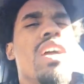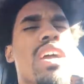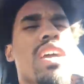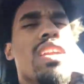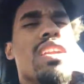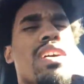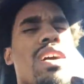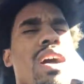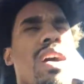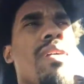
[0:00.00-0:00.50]

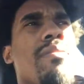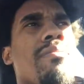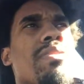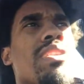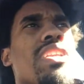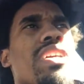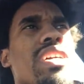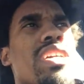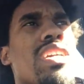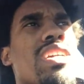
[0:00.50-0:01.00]
And now I'm
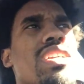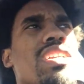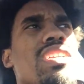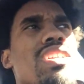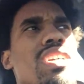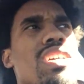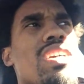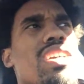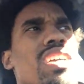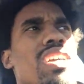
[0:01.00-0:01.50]

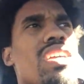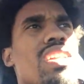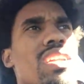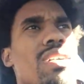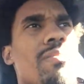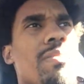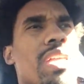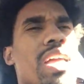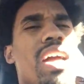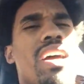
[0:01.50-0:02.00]
looking and
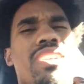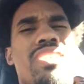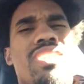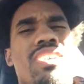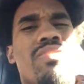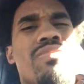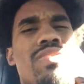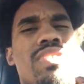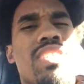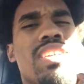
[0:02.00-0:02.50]
I'm like, I
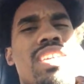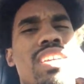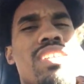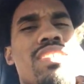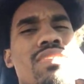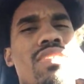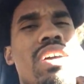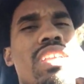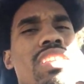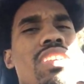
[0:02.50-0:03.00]
don't see it.
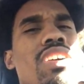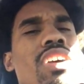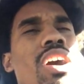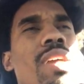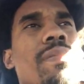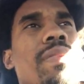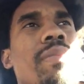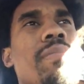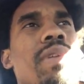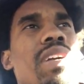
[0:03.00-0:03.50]
So I had to call
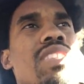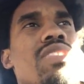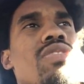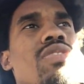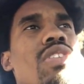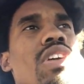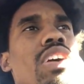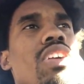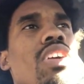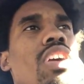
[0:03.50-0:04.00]
my
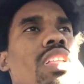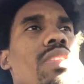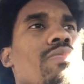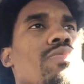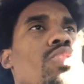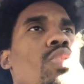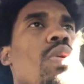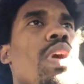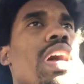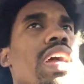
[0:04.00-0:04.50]
mentor. I called him
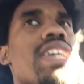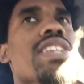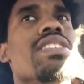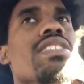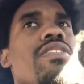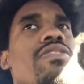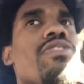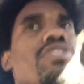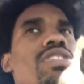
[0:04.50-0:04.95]
twice. The